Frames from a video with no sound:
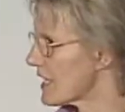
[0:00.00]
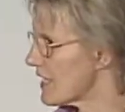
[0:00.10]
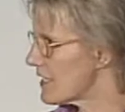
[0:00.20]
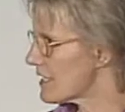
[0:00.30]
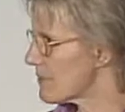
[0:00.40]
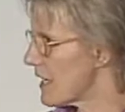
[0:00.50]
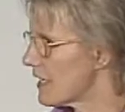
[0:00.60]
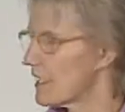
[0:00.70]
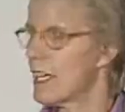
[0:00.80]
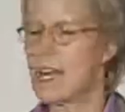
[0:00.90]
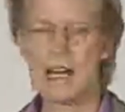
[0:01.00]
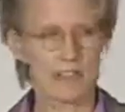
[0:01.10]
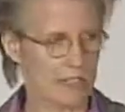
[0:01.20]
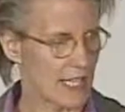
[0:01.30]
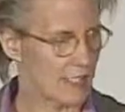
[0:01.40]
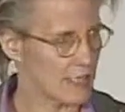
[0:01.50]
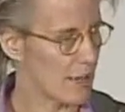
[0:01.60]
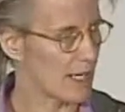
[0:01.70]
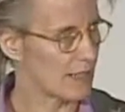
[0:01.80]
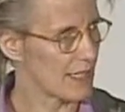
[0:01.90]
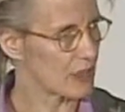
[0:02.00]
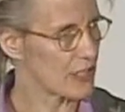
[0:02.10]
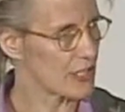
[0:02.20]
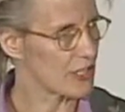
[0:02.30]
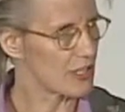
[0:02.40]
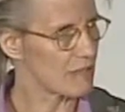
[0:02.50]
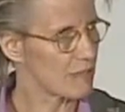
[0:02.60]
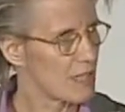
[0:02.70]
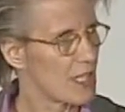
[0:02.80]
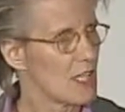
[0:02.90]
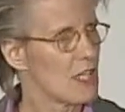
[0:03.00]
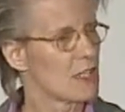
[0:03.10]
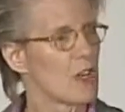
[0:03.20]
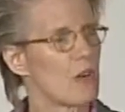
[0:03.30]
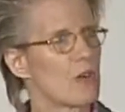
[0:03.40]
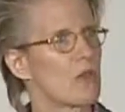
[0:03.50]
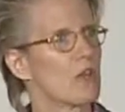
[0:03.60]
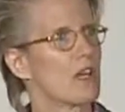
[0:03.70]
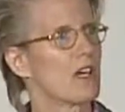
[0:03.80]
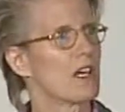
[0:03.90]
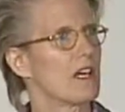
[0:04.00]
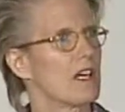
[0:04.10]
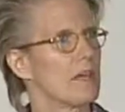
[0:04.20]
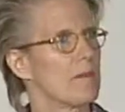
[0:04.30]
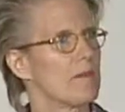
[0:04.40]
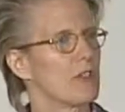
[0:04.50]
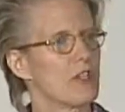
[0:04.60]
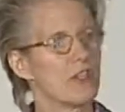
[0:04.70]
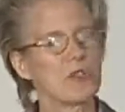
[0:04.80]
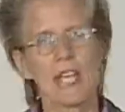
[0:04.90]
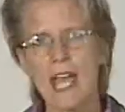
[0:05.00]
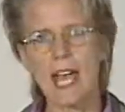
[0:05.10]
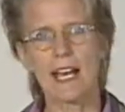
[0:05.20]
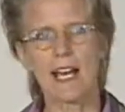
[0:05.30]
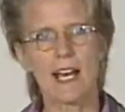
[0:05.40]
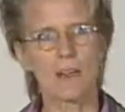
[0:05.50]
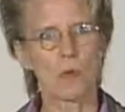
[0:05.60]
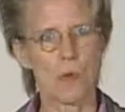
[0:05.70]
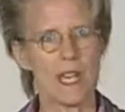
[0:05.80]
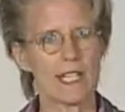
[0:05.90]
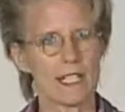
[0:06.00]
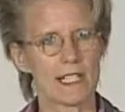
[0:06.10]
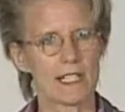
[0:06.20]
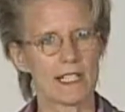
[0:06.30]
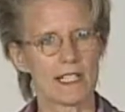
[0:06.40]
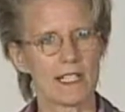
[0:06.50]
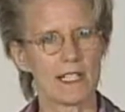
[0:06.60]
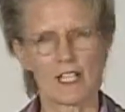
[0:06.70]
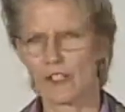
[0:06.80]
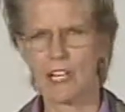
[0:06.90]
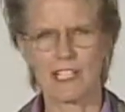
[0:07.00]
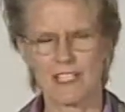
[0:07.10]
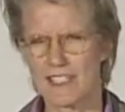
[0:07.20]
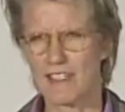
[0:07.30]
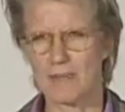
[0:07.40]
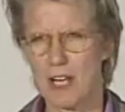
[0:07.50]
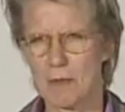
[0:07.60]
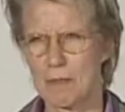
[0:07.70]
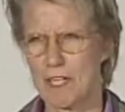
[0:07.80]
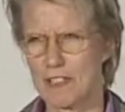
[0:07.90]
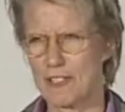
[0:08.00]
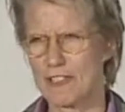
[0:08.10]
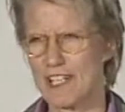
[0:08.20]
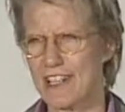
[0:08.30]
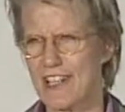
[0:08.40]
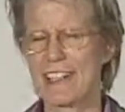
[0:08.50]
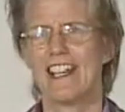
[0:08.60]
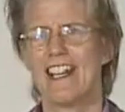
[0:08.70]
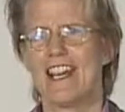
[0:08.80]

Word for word: inside the spotlight, outside the spotlight question. So um, you cannot waste a crisis. Didn't Rahm Emanuel say that?